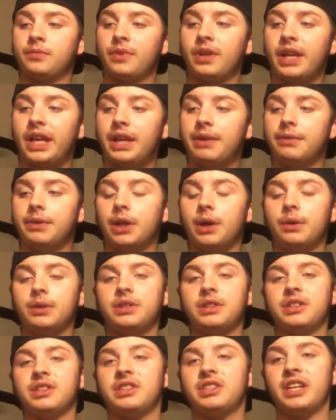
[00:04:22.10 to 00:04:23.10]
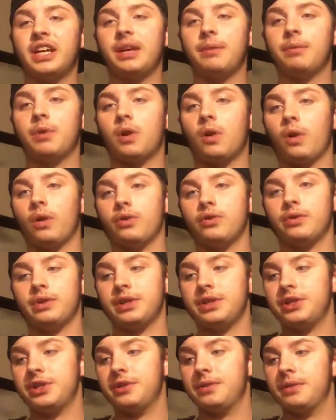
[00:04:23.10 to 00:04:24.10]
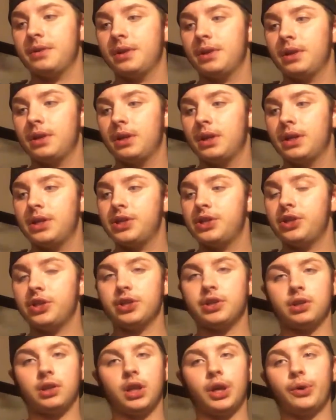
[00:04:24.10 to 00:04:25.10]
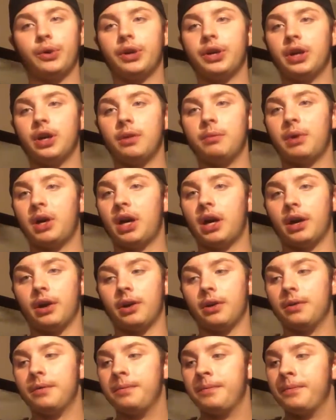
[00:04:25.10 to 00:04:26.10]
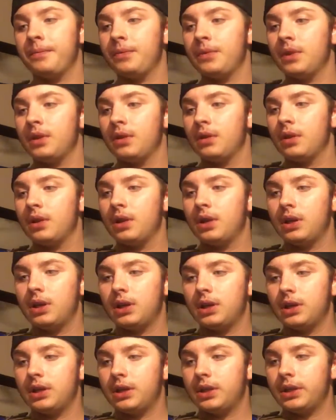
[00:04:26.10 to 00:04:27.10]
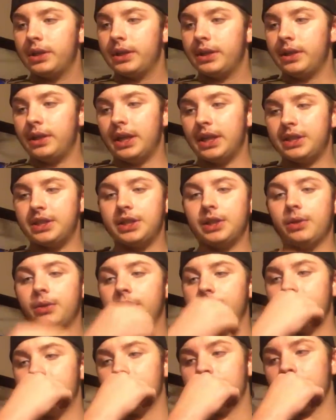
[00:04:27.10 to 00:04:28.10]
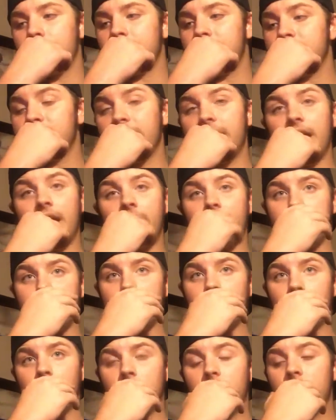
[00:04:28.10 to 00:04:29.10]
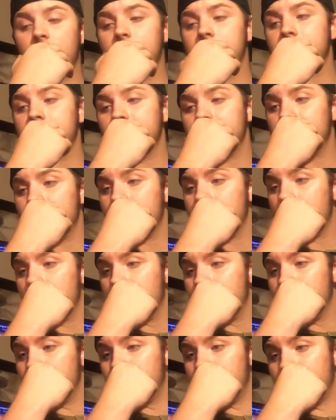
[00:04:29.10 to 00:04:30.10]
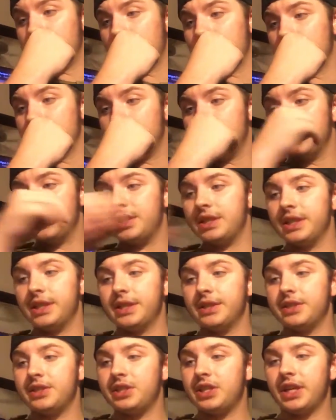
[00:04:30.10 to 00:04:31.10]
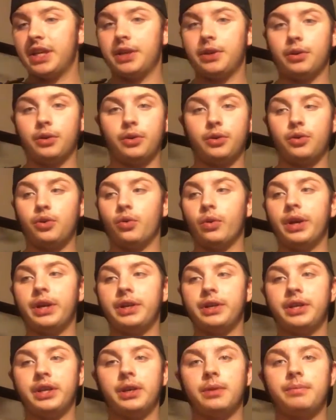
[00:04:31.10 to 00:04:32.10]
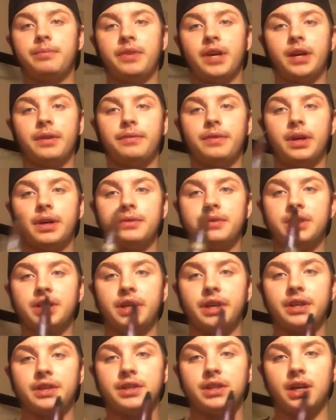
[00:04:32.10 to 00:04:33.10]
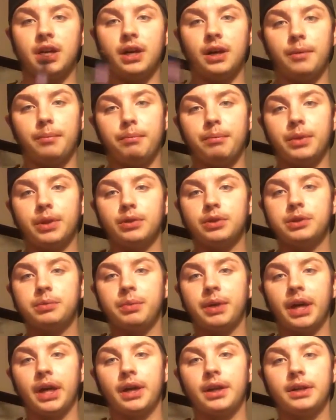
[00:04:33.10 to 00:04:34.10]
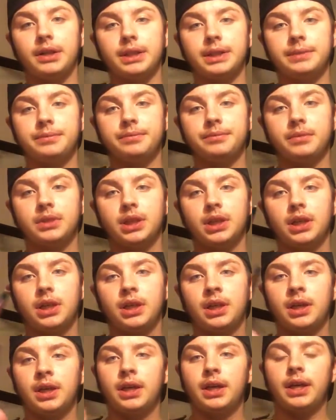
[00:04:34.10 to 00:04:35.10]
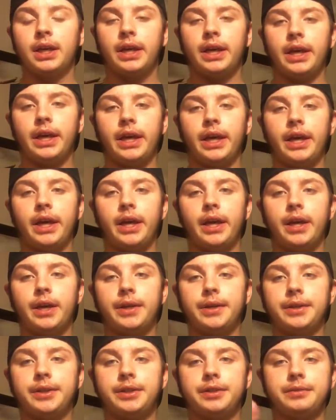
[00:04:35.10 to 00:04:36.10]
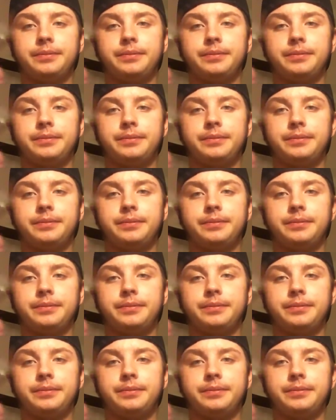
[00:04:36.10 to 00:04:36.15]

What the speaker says: even though it's the same cartridge. It's just loaded up hotter. That's the only difference that I know of. But this is standard green tip 5.56 mil spec, and